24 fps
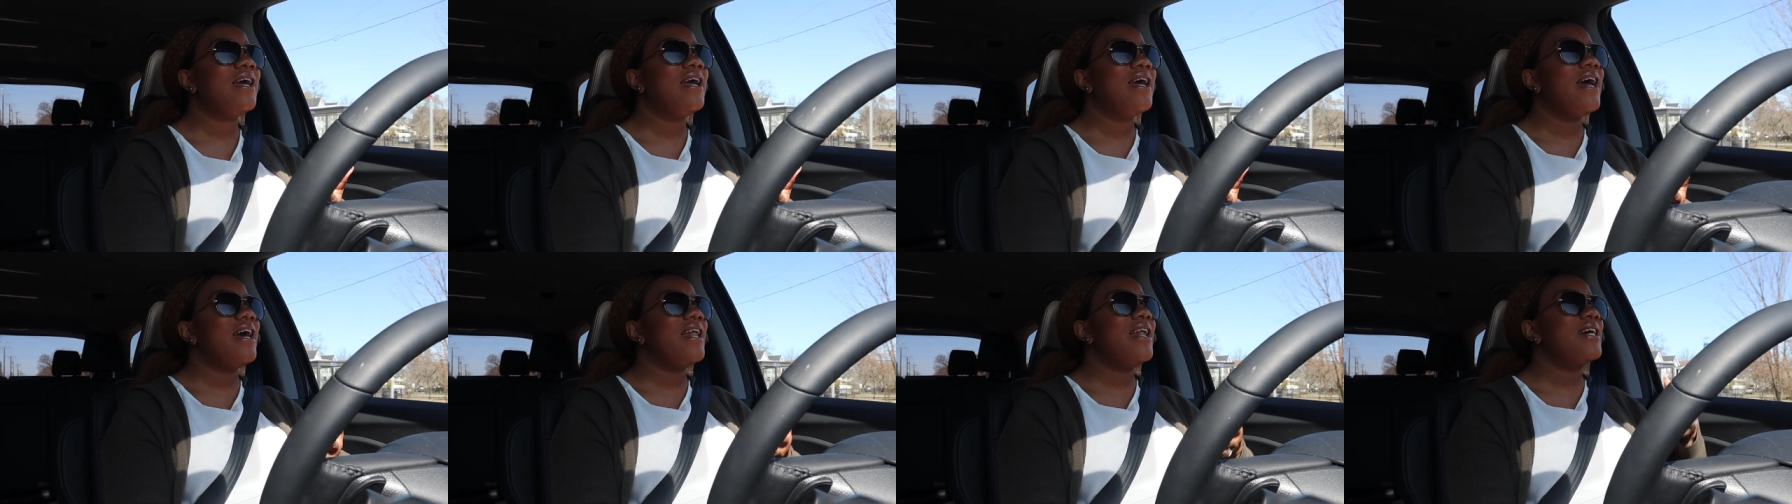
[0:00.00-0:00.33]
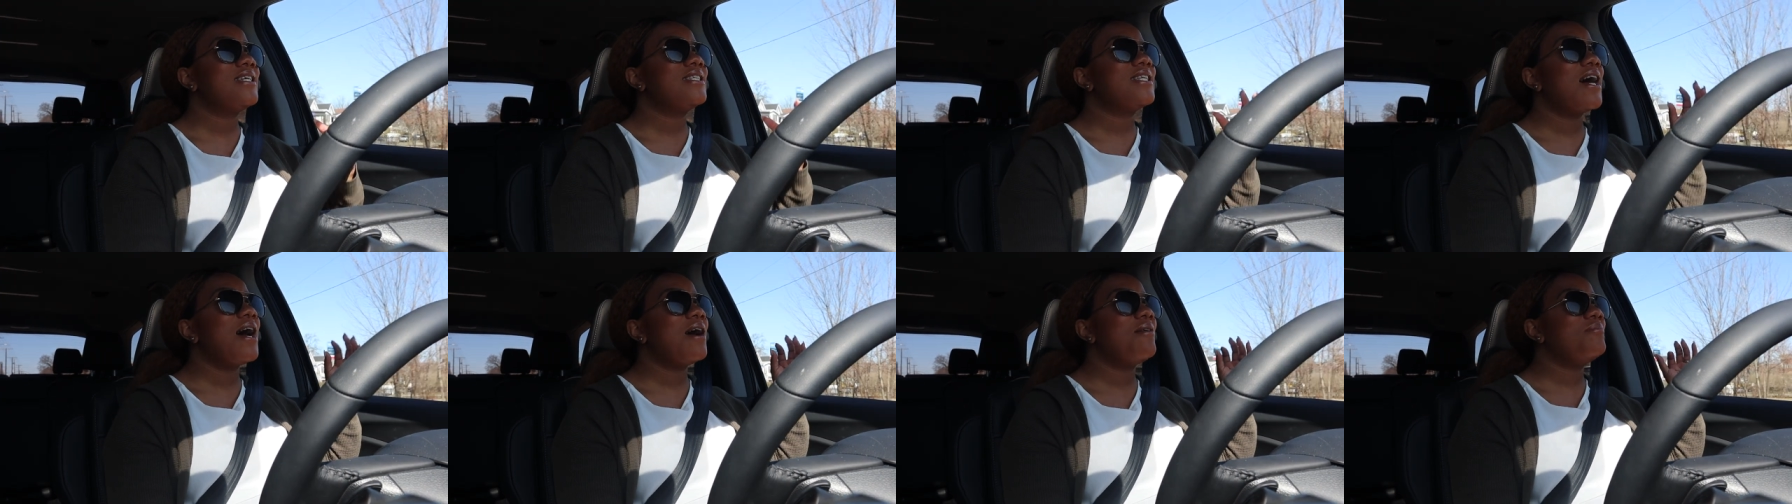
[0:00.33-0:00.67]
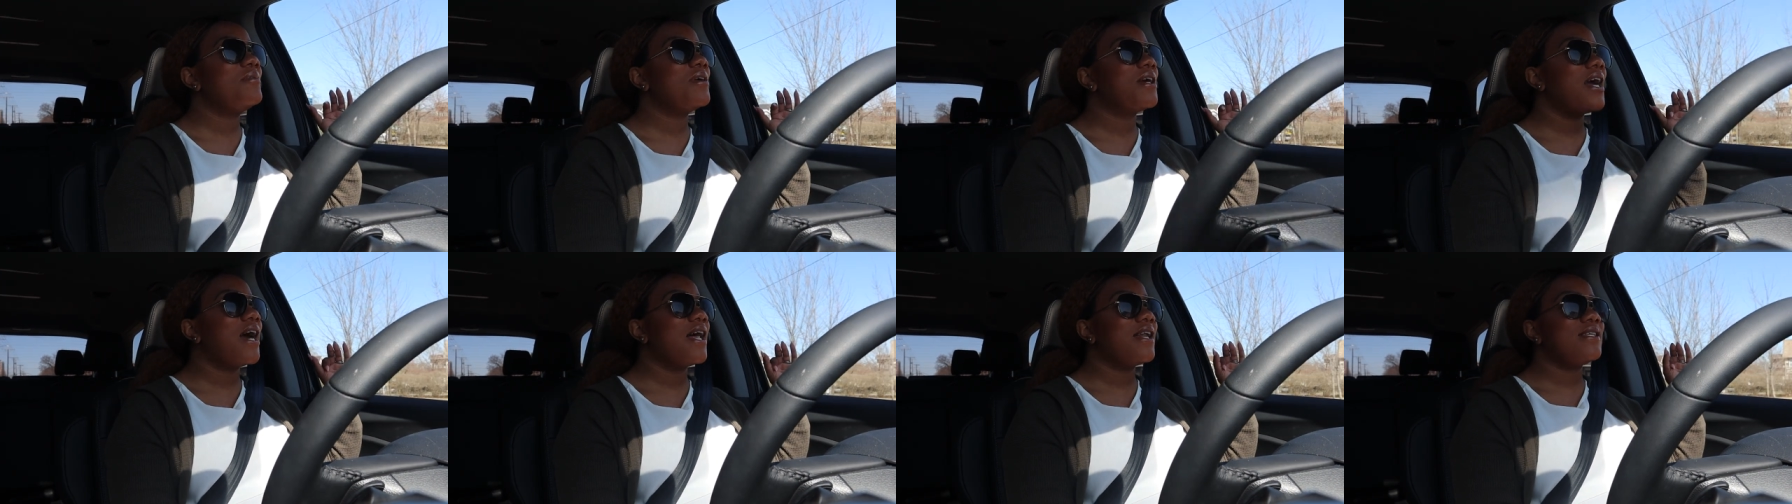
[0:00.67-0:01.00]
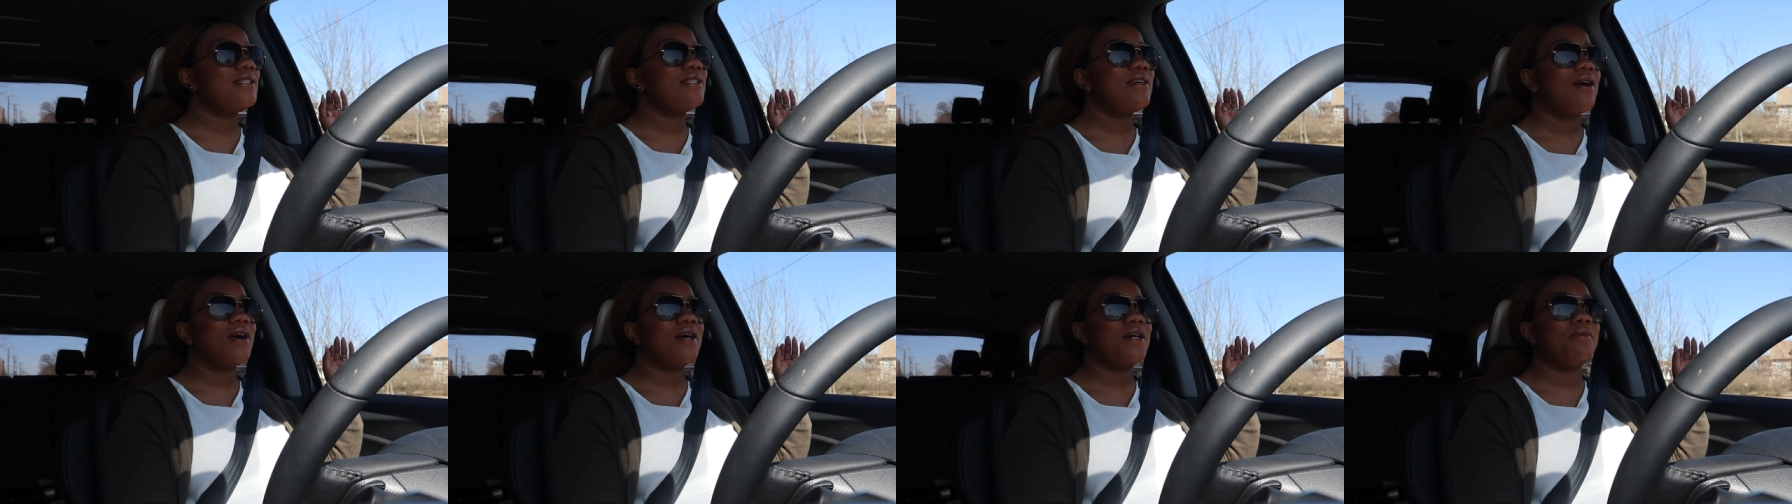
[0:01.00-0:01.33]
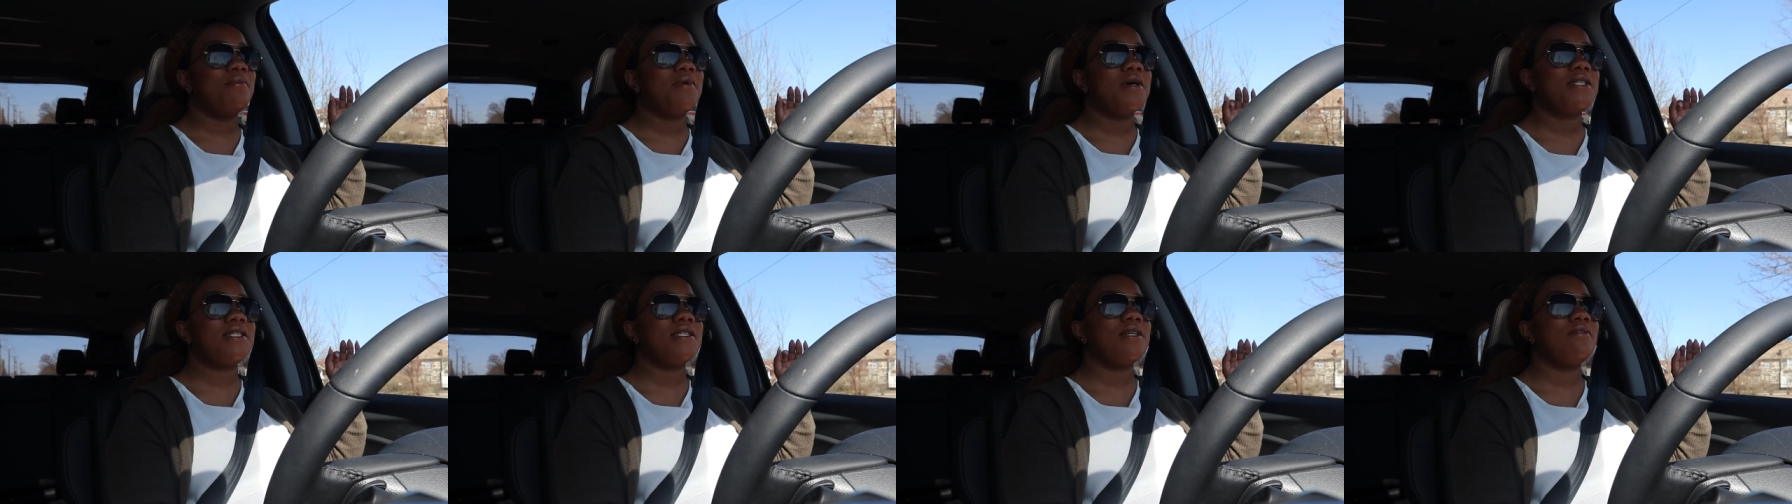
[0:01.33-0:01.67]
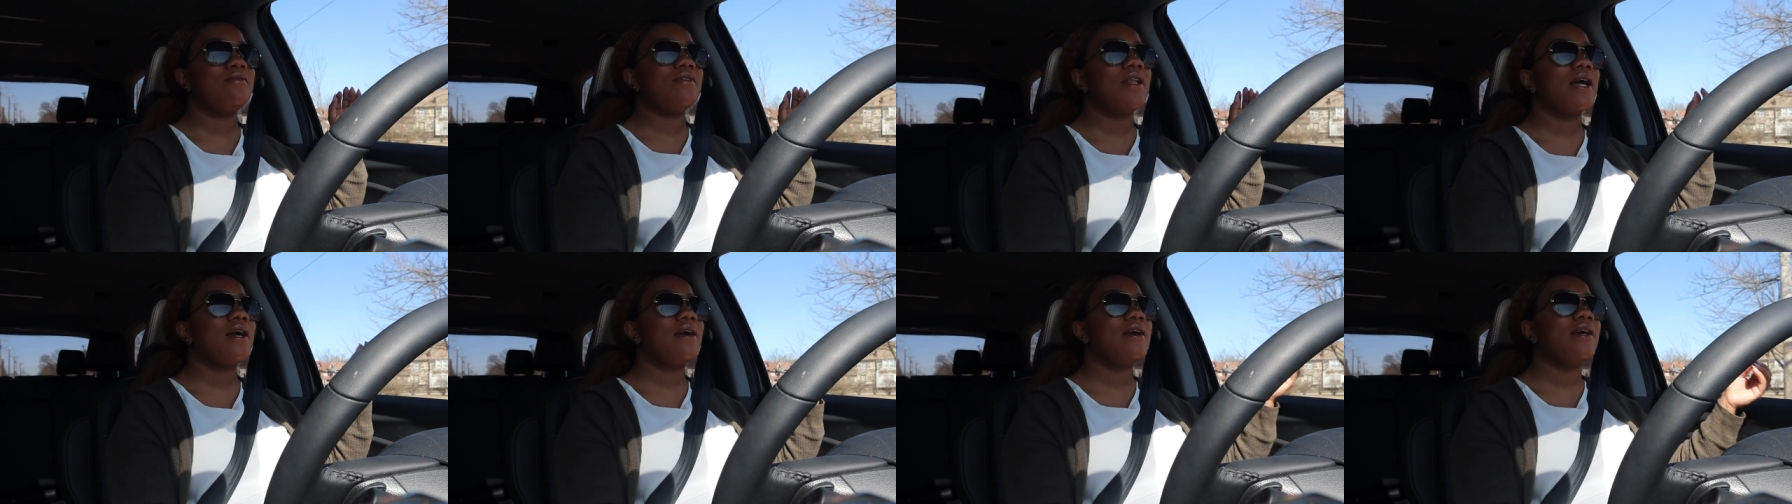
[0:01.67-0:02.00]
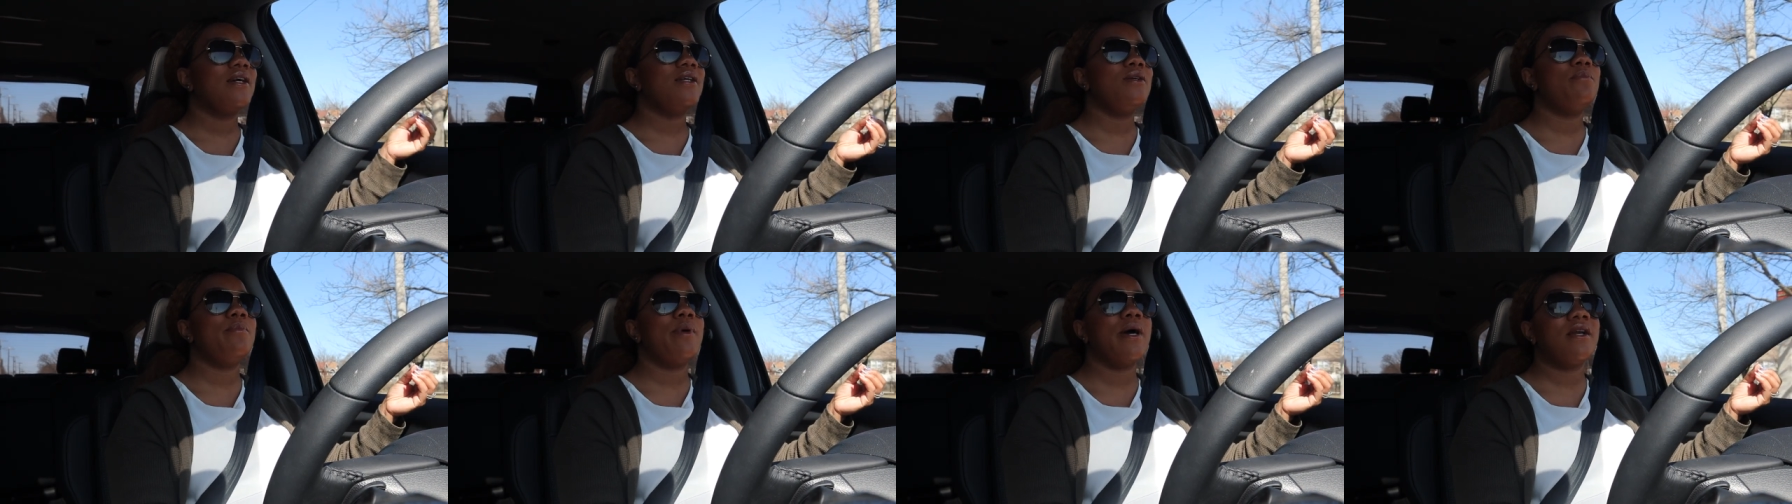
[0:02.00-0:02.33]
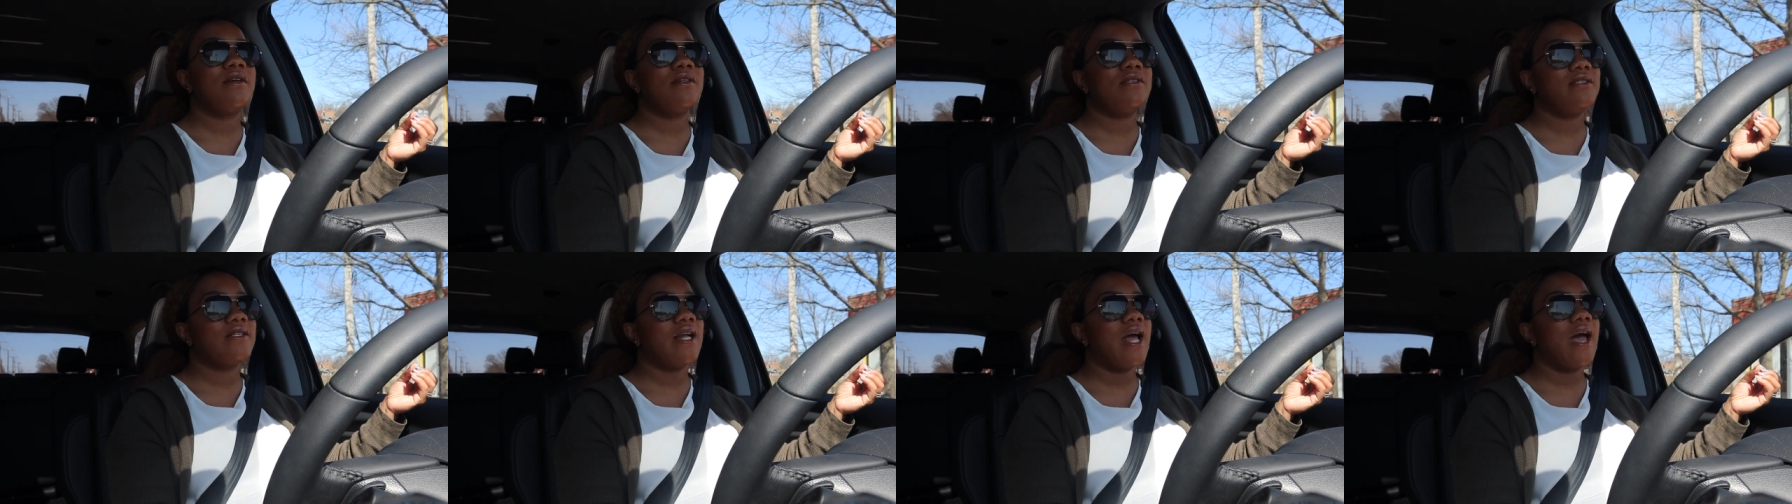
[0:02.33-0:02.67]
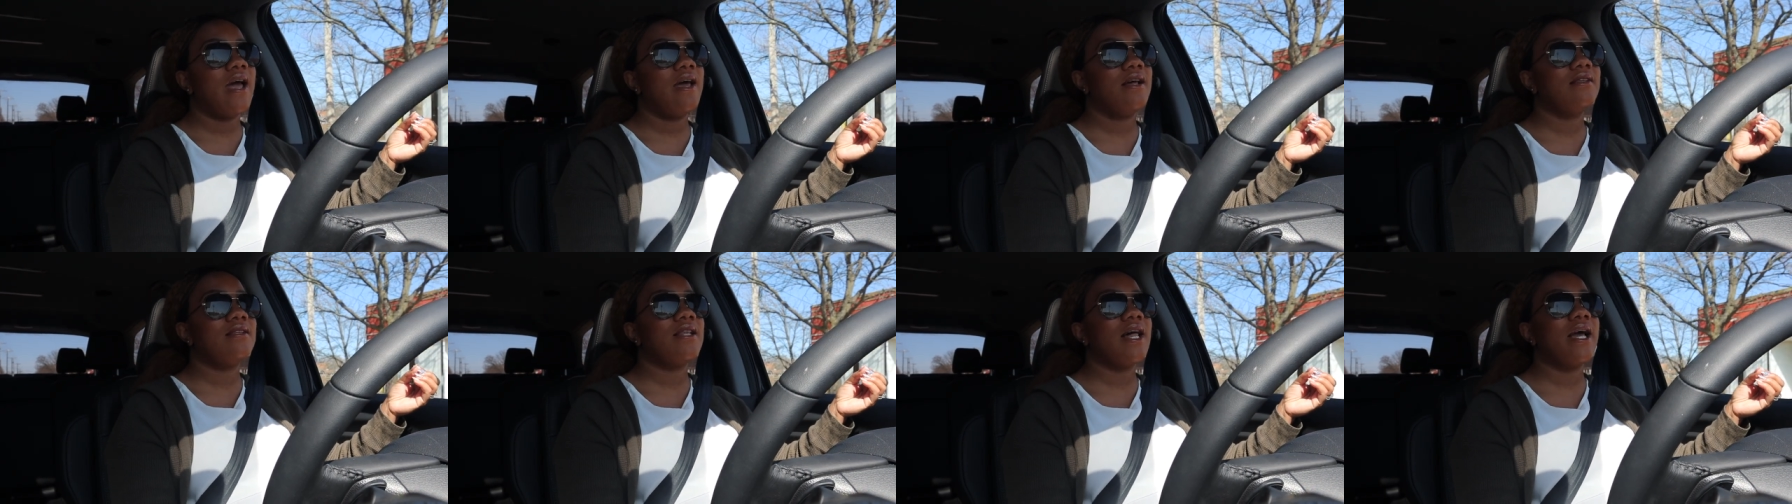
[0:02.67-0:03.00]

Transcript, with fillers: And that's how I've been kind of talking to myself, like, girl, you better than that.